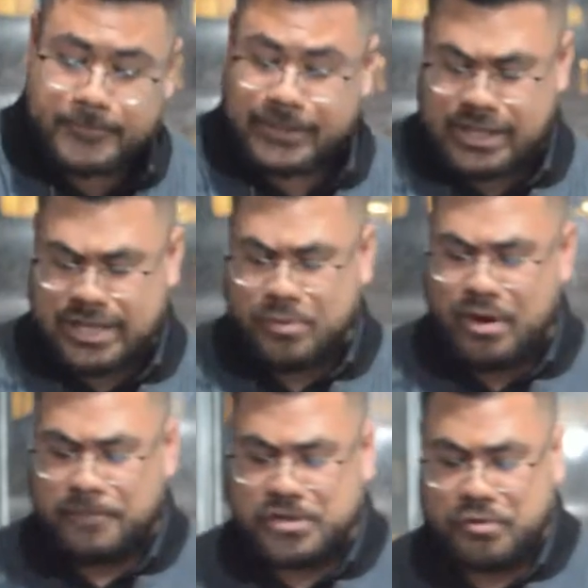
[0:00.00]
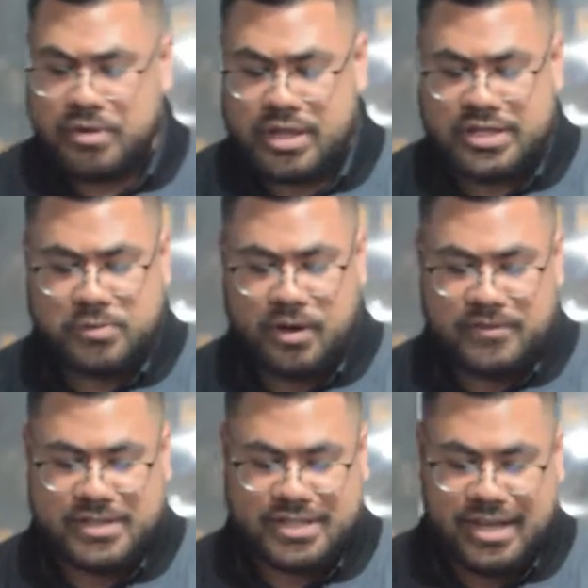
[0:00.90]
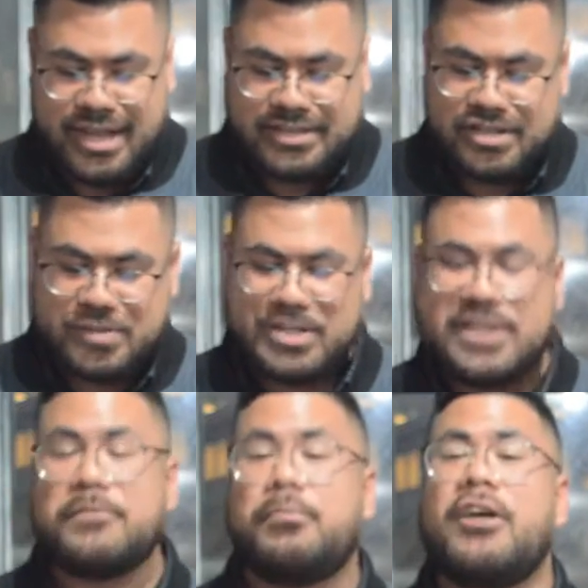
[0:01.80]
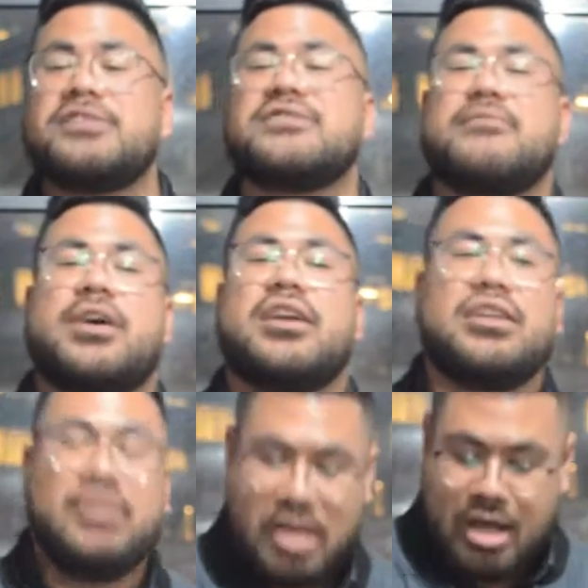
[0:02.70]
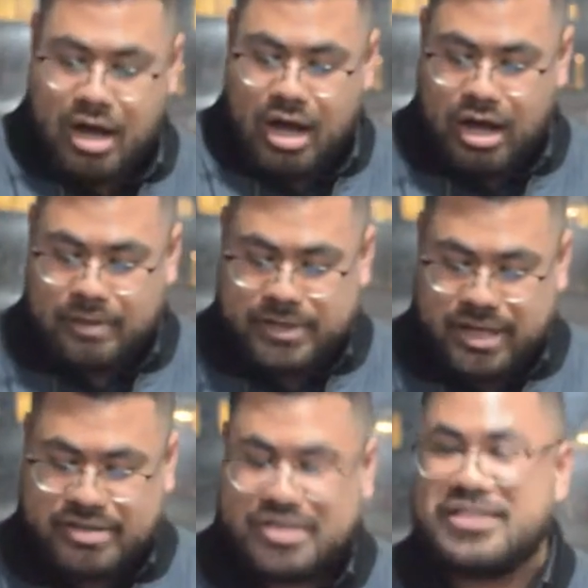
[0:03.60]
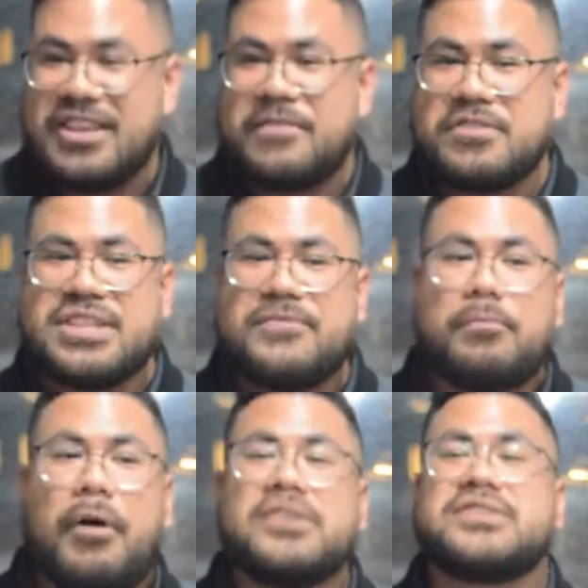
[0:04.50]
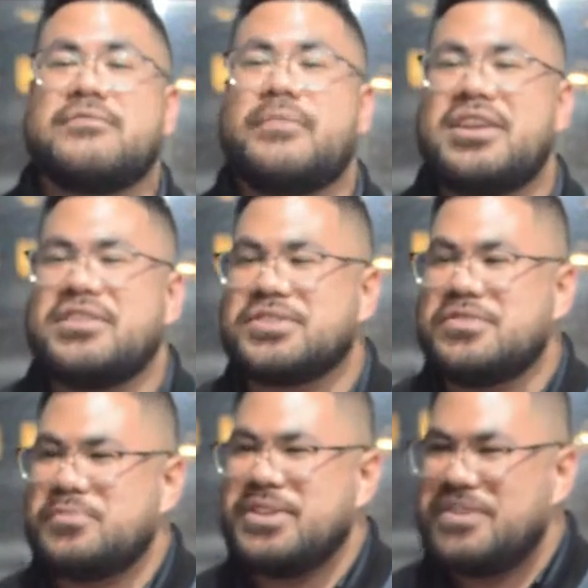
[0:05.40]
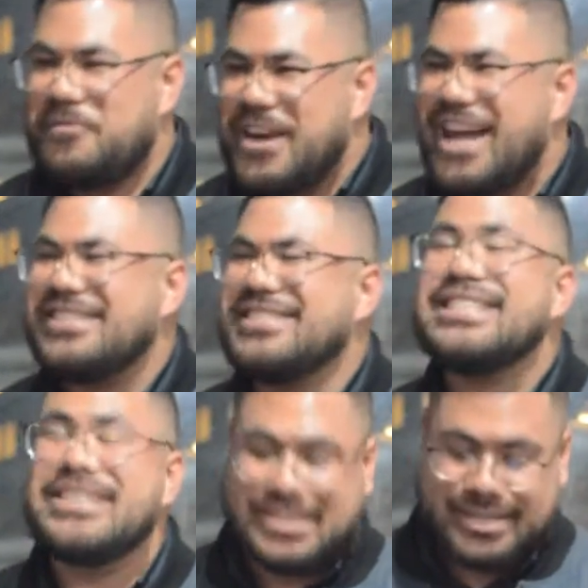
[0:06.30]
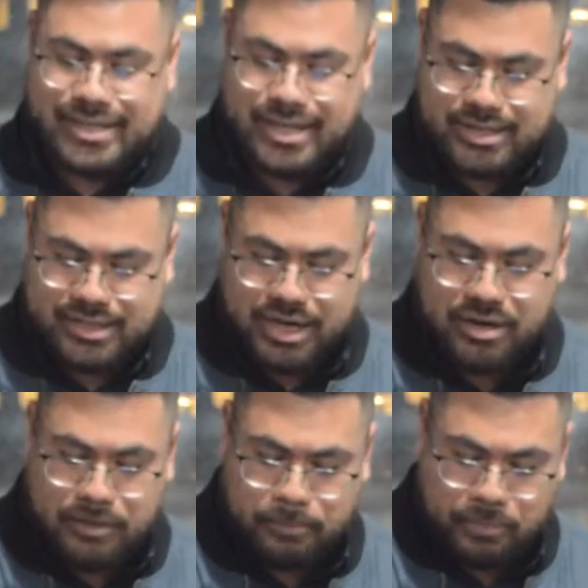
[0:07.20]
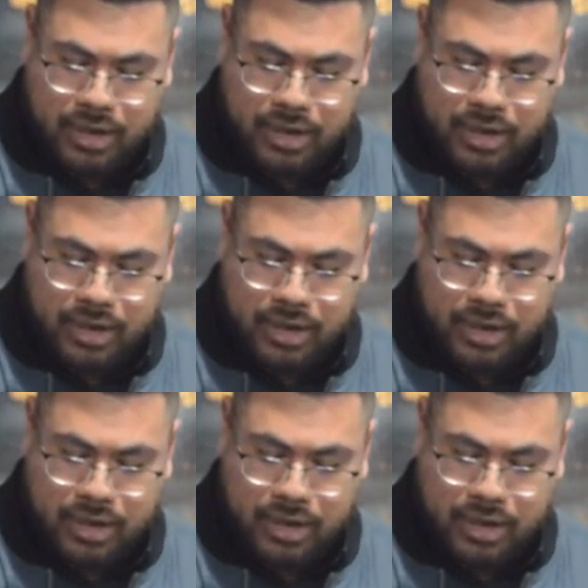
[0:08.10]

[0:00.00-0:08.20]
That's why in 1 Corinthians 12 it talks about different parts of the body. Um, there's, if there's different parts of the body, there's going to be different ideas in God's kingdom.